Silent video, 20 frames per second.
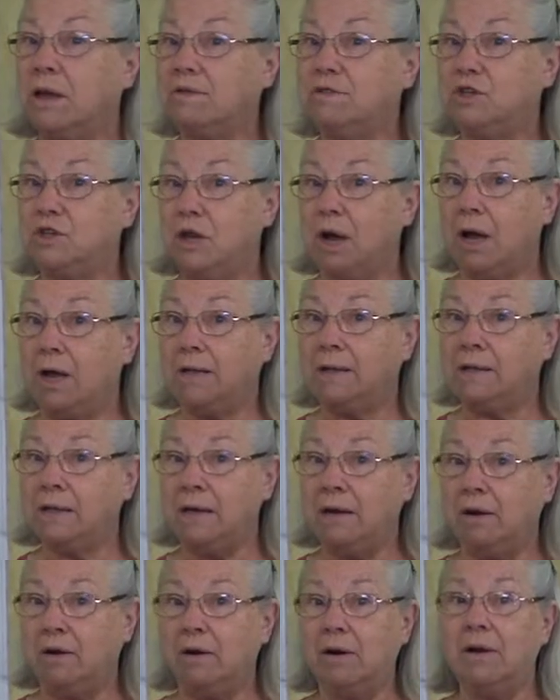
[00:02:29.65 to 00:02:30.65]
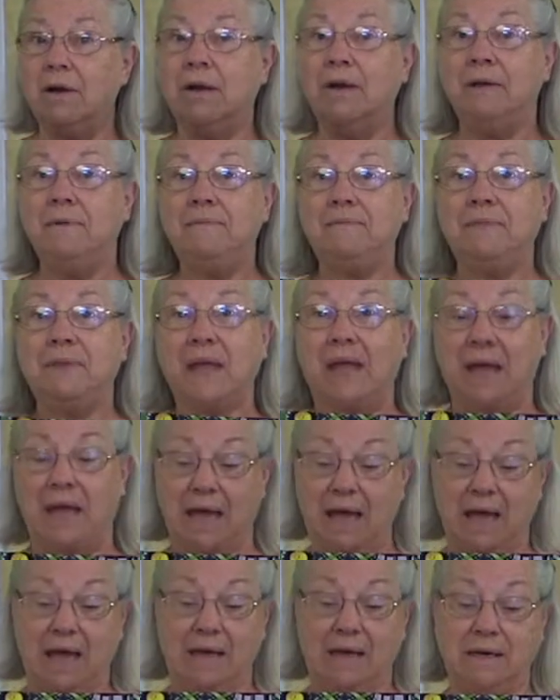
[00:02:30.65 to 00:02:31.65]
loves John Deere.
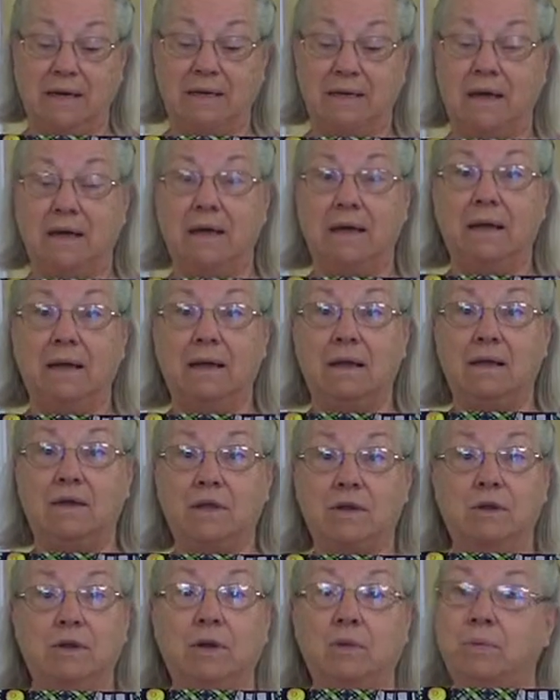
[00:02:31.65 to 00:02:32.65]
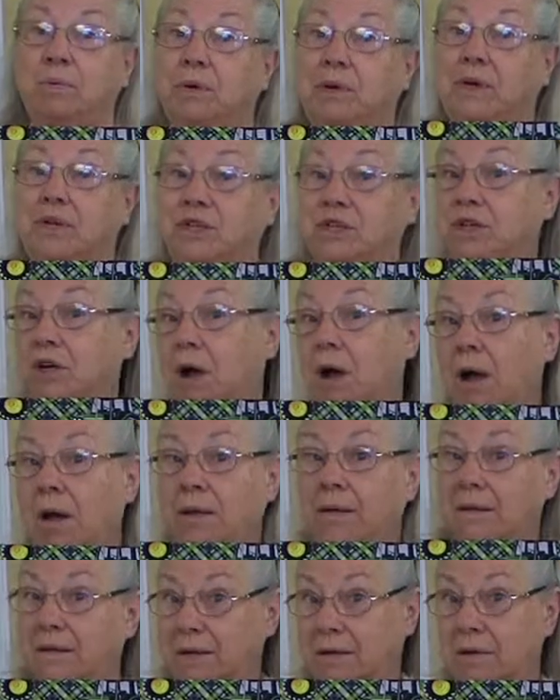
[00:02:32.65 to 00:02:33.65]
And you could put a
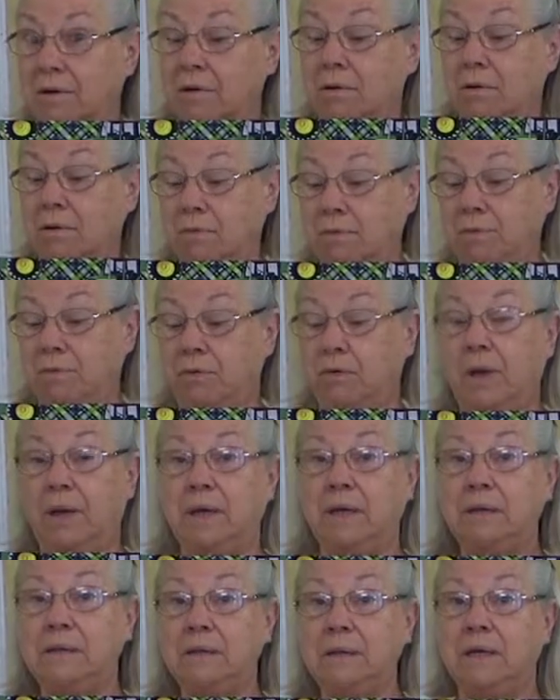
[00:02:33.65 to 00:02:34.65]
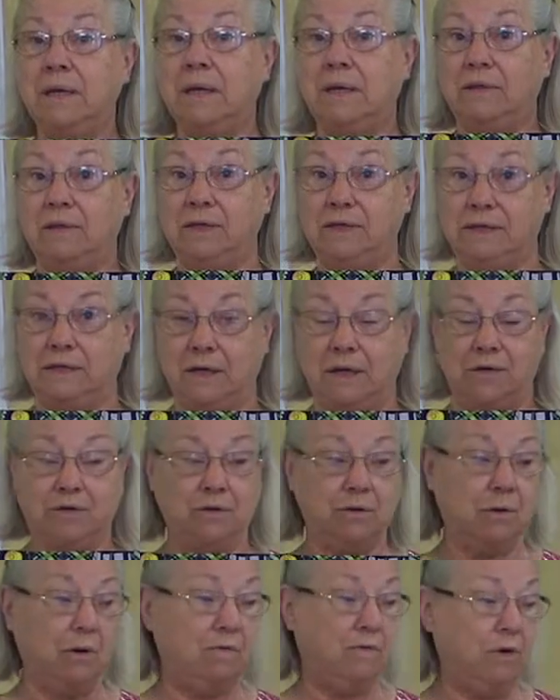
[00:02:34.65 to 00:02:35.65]
John Deere print in the
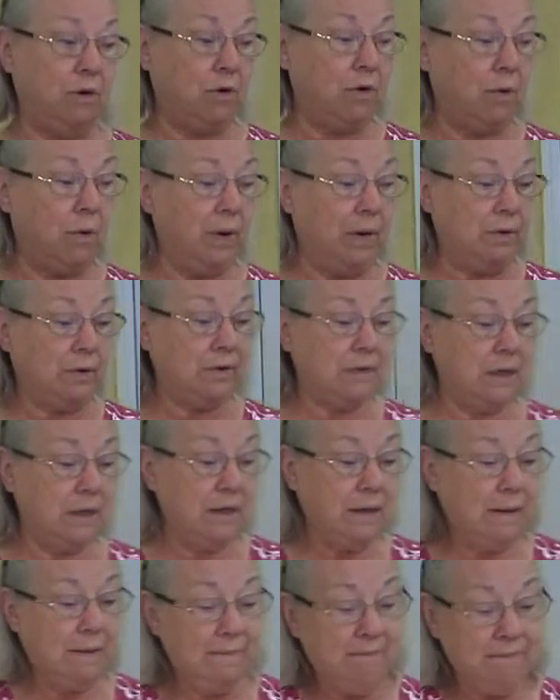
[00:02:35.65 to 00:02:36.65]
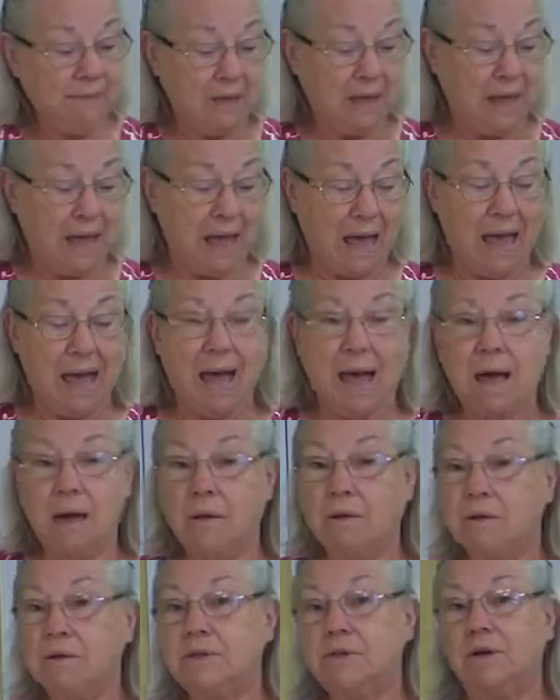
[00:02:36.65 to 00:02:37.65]
center of your quilt.
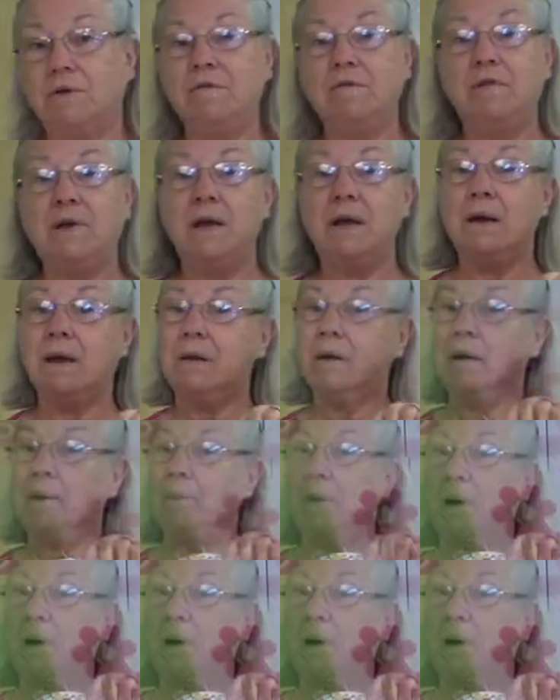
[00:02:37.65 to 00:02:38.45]
Owls are very